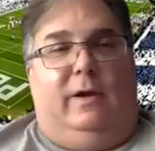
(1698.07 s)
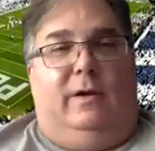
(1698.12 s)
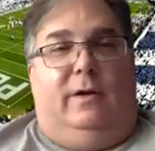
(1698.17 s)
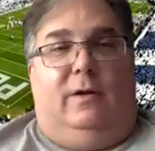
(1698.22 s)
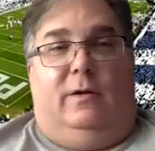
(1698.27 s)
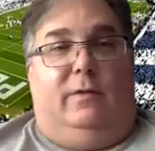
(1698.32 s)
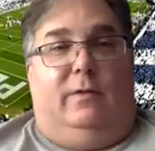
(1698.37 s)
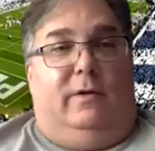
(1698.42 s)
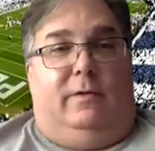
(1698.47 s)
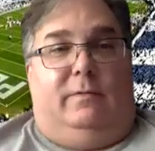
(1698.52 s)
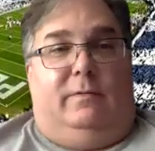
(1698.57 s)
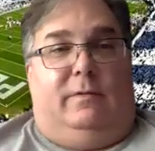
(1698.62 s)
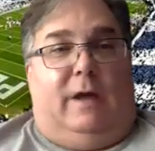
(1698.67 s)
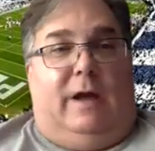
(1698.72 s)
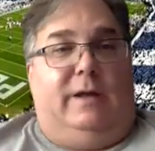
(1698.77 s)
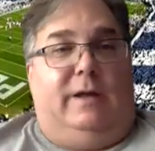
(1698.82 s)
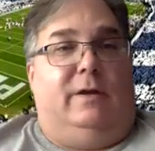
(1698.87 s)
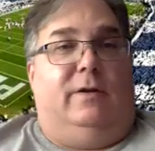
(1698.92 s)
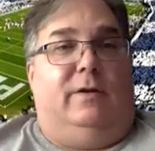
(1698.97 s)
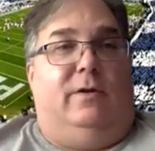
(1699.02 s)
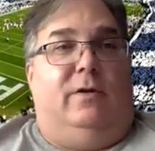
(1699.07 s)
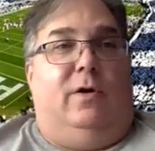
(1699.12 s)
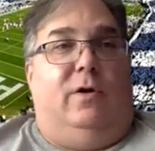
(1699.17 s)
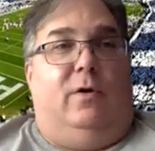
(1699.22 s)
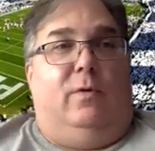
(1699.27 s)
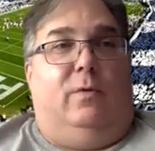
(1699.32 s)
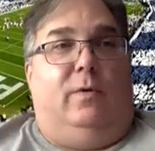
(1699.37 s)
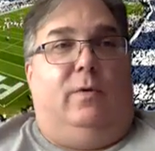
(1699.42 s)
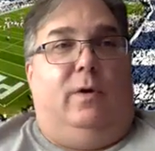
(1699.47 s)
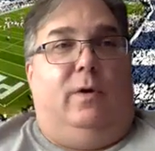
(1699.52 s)
You know that I didn't
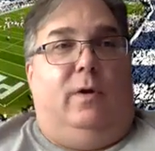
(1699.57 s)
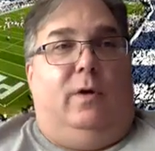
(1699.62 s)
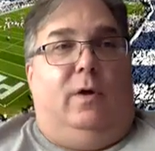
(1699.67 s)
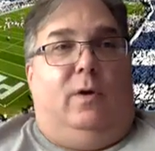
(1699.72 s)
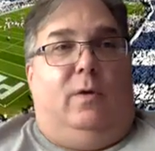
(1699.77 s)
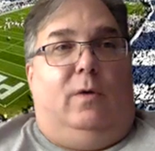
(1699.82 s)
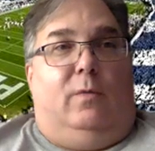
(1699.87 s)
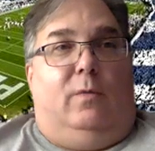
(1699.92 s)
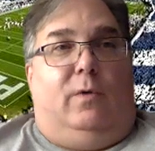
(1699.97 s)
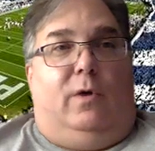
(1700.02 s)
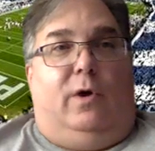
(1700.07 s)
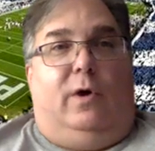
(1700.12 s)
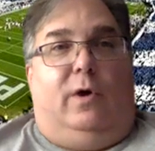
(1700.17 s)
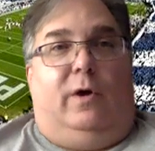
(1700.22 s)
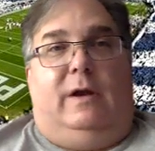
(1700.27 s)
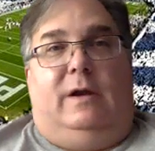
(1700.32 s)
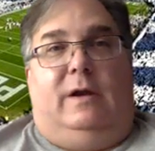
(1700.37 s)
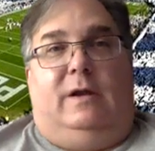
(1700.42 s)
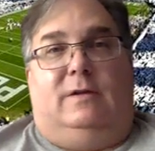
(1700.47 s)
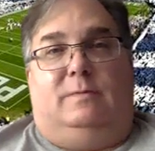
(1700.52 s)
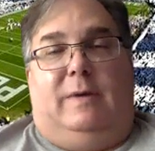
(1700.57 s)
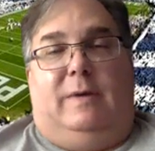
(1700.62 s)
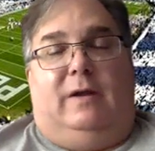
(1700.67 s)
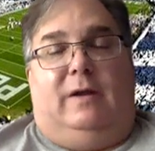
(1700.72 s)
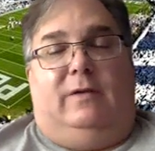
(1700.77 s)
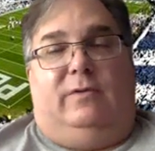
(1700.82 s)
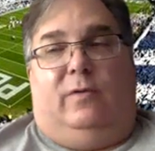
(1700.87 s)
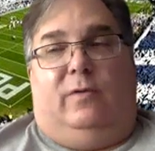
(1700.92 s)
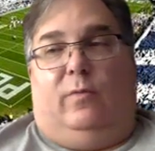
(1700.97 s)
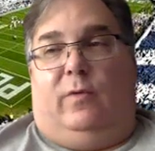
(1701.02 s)
know were hurting as bad
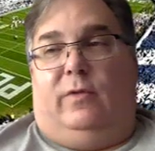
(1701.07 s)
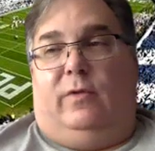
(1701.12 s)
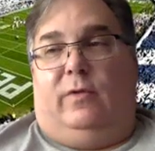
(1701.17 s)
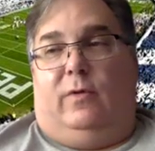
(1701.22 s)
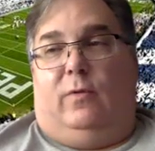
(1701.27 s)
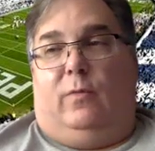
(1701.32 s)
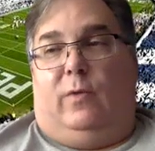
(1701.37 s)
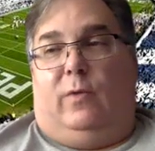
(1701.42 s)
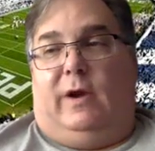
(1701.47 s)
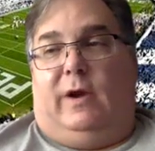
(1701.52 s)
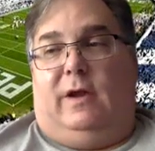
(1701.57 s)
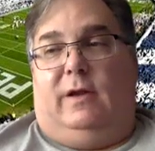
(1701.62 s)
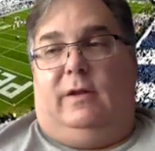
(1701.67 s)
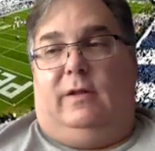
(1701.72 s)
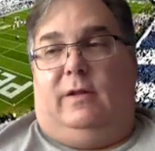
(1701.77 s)
as they were that are working